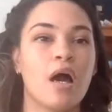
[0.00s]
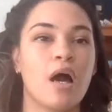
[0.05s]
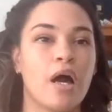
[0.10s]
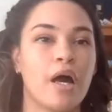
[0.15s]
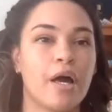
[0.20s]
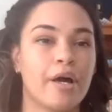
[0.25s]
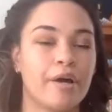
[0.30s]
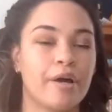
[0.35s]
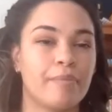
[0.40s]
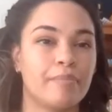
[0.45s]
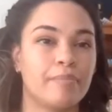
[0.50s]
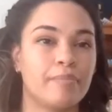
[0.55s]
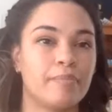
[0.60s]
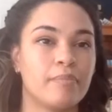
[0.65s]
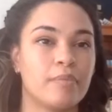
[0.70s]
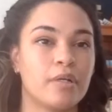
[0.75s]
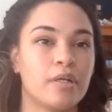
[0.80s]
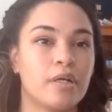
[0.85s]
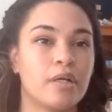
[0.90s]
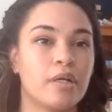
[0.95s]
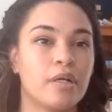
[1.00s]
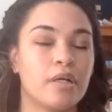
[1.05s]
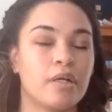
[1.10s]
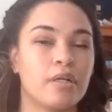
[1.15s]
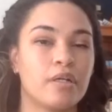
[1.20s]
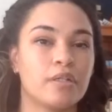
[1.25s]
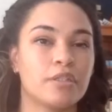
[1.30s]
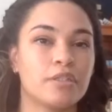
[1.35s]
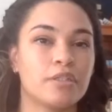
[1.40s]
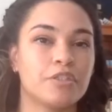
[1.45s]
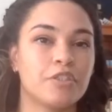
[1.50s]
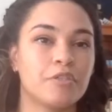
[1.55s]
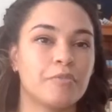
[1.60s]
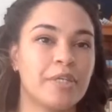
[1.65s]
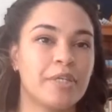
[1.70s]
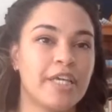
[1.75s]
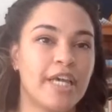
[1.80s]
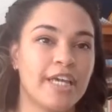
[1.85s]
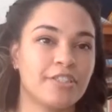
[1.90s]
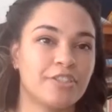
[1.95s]
So
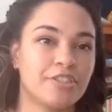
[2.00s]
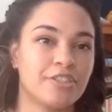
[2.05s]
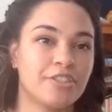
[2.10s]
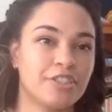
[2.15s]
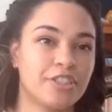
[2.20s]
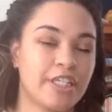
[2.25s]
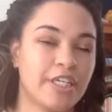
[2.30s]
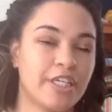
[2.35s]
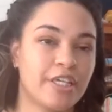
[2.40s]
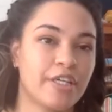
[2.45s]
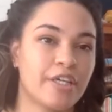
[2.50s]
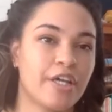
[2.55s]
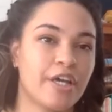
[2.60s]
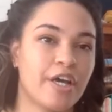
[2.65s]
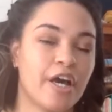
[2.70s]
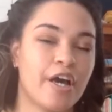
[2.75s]
PHC,